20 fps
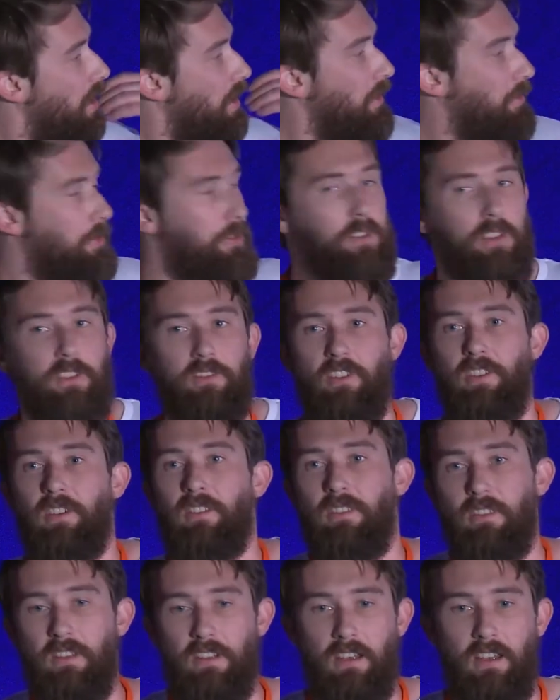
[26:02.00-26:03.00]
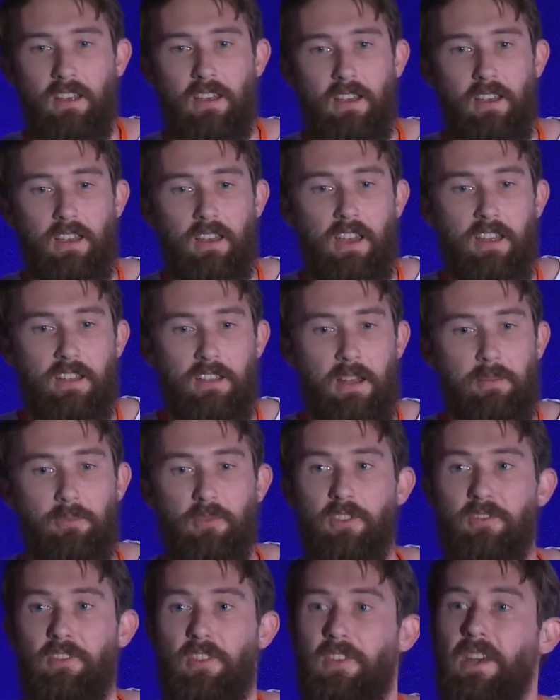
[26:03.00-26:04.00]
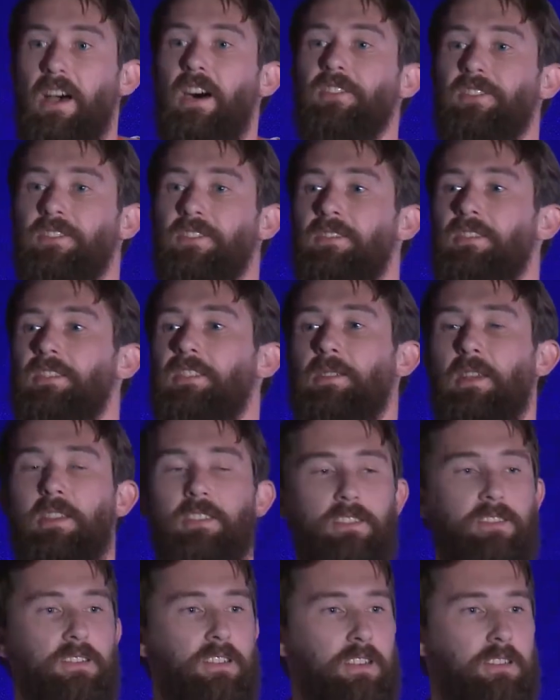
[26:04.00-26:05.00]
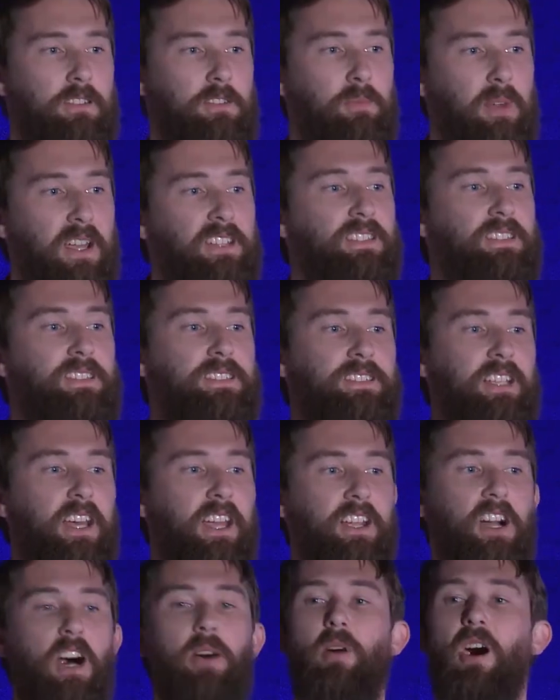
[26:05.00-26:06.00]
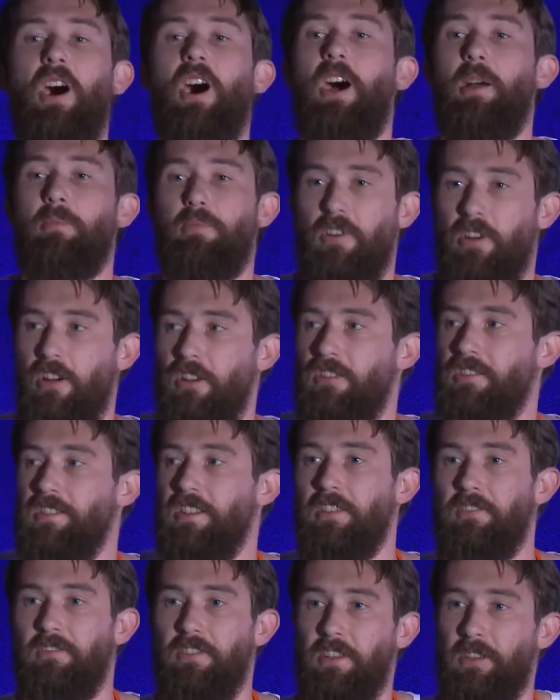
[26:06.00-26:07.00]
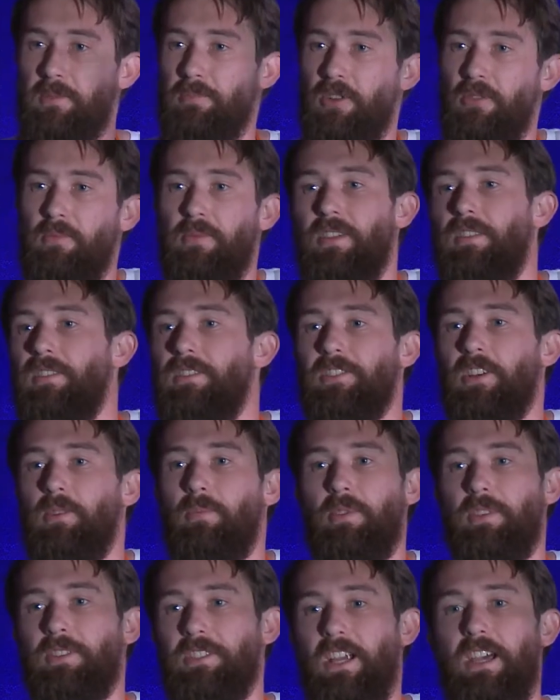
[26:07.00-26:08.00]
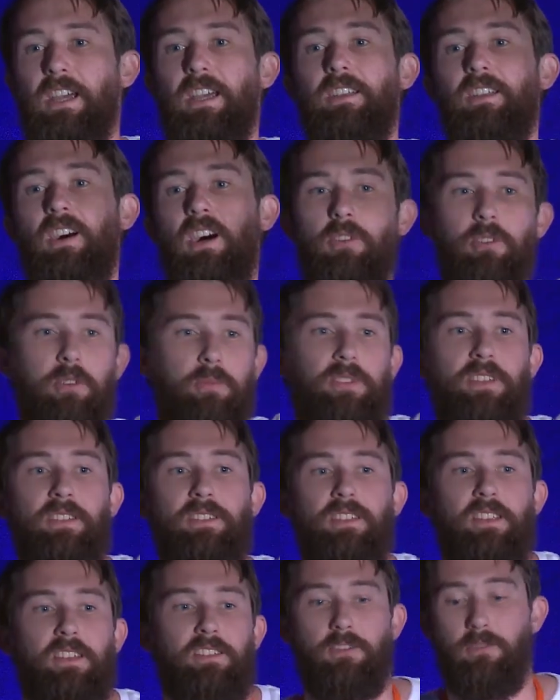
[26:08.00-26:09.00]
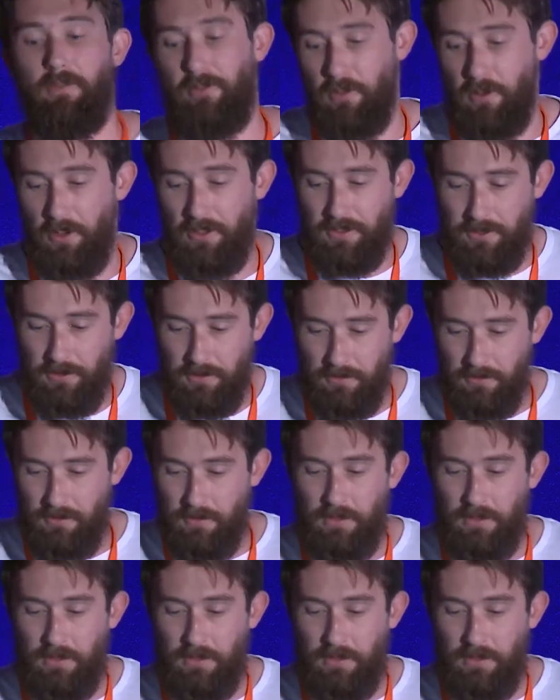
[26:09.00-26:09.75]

if you give it a number of 1,000, you're basically saying, I'm a high priority event, put me at the top of the chain, I want to be executed first.